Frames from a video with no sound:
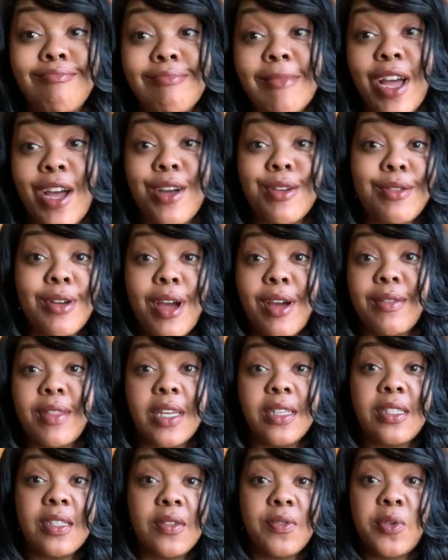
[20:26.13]
I don't know.
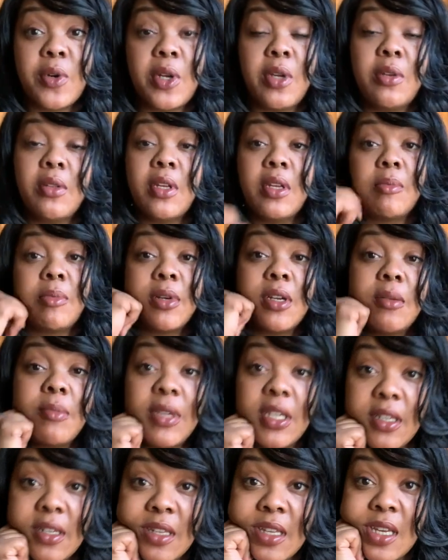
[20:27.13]
That's it for you, Libra. I
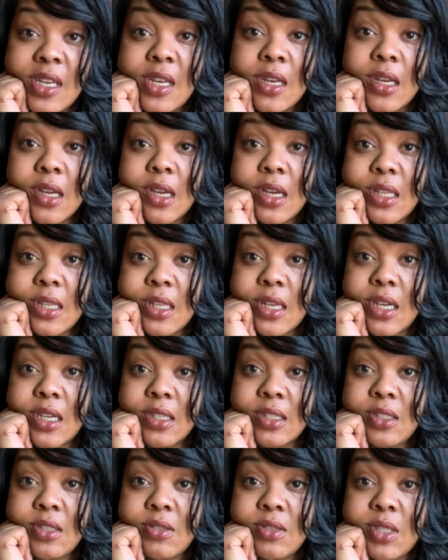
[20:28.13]
mean, good
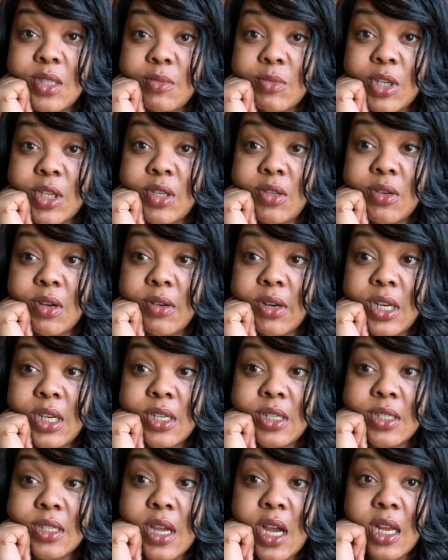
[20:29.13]
luck. You seem like you already
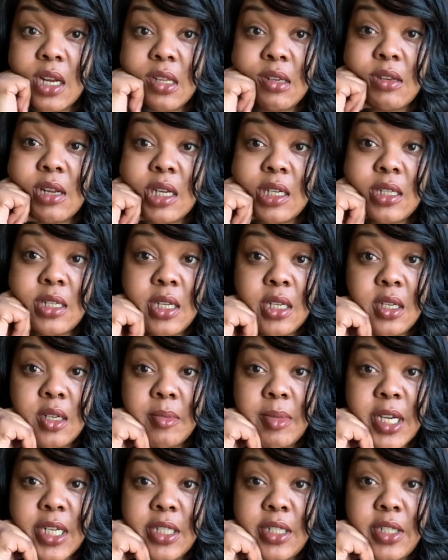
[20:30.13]
decided not to take
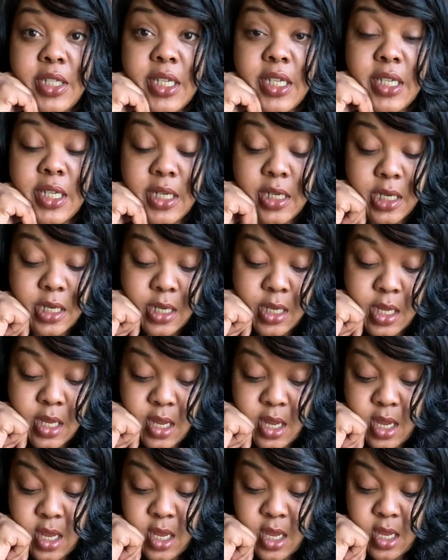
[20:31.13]
nobody's shit.
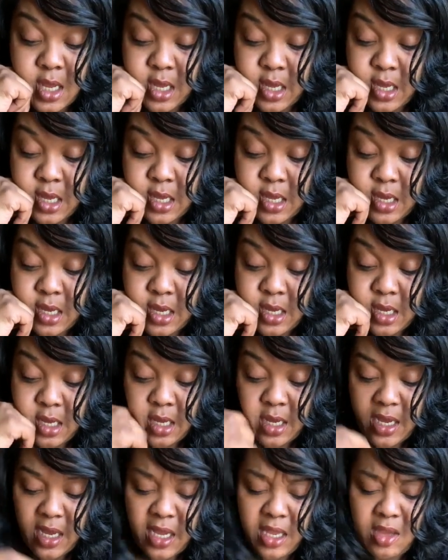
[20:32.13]

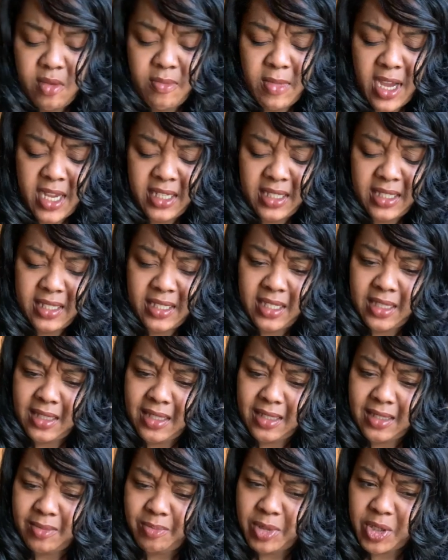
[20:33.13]
And you might see
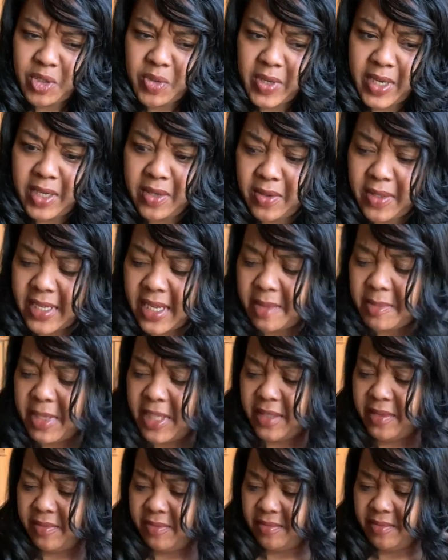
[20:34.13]
the betrayal coming.